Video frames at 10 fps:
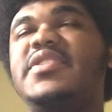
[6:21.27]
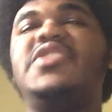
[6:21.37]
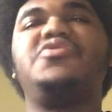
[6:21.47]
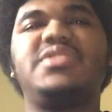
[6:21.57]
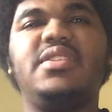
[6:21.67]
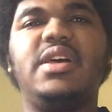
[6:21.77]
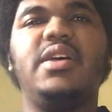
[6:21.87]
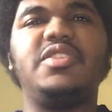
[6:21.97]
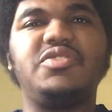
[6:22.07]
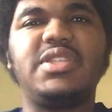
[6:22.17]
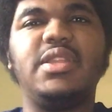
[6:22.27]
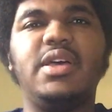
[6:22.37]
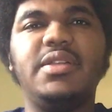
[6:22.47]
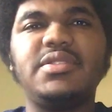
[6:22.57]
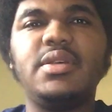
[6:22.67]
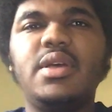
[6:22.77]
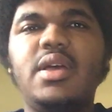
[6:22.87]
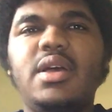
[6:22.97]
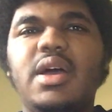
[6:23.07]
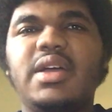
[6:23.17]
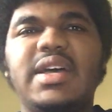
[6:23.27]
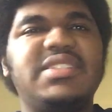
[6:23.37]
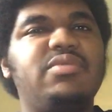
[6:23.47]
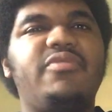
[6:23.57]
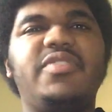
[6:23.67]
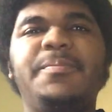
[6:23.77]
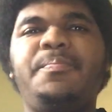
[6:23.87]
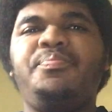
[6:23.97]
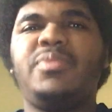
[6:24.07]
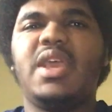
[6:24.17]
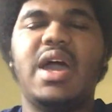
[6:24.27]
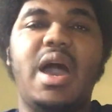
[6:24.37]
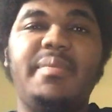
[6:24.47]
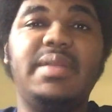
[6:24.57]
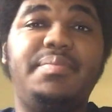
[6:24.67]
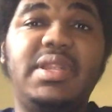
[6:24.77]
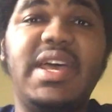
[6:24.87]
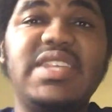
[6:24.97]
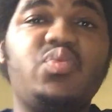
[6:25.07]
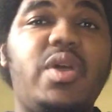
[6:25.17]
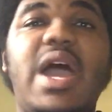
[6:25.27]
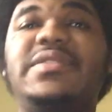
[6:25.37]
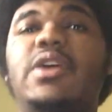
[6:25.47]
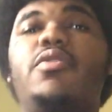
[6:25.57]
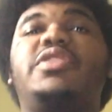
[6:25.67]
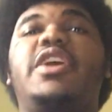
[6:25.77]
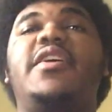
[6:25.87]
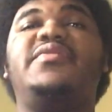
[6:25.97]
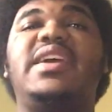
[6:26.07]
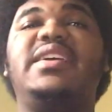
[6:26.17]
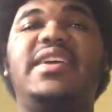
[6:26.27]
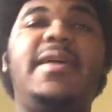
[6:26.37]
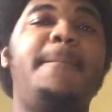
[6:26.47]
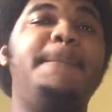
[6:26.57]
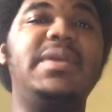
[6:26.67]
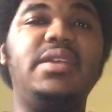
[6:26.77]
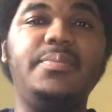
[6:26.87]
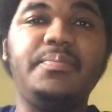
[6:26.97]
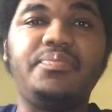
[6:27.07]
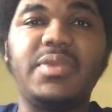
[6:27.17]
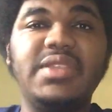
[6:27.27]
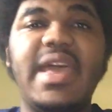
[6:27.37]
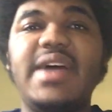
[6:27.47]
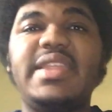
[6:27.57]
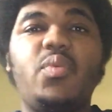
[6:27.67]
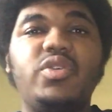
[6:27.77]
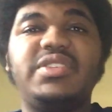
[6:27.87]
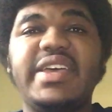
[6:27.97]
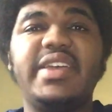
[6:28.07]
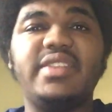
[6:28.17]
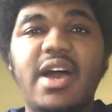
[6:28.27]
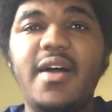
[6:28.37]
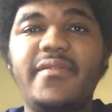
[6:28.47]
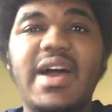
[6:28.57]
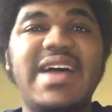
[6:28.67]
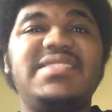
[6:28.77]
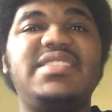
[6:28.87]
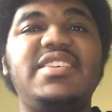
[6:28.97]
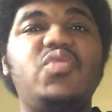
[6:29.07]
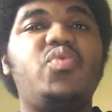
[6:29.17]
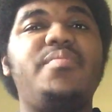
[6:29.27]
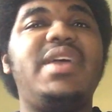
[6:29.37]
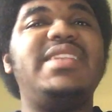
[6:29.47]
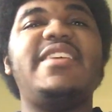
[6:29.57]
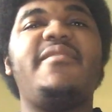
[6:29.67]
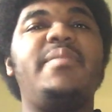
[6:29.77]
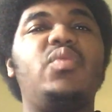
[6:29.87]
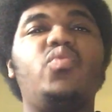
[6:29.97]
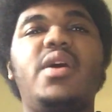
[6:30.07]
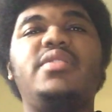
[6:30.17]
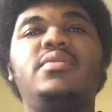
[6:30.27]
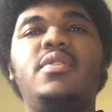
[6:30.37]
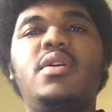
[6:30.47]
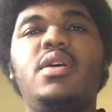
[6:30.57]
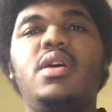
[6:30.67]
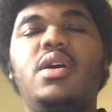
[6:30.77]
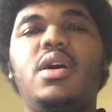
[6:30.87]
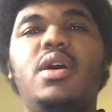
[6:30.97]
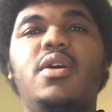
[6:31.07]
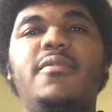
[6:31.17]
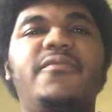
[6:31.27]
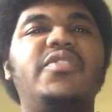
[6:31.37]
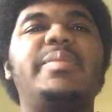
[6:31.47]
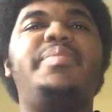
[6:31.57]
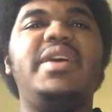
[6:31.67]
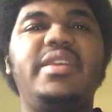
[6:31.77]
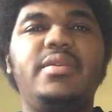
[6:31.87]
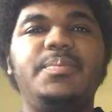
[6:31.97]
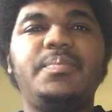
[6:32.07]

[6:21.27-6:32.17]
Interesting lines. I got some with it. I'm in a place where I don't care if they get me. Now that we're taking off, I see you with me. I never been one for the pity.